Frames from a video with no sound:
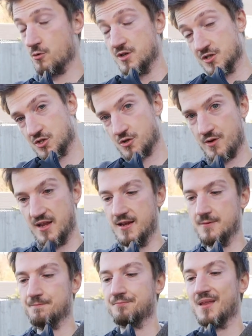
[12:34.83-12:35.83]

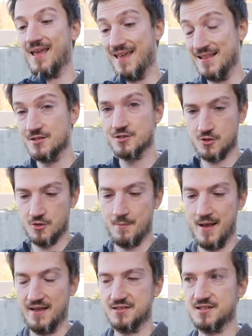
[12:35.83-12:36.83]
screen into the
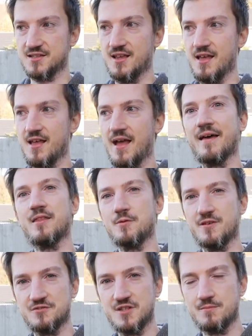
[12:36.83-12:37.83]
mask, and then
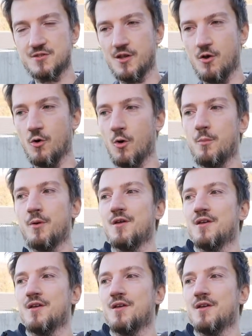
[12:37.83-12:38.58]
when you've zipped it up,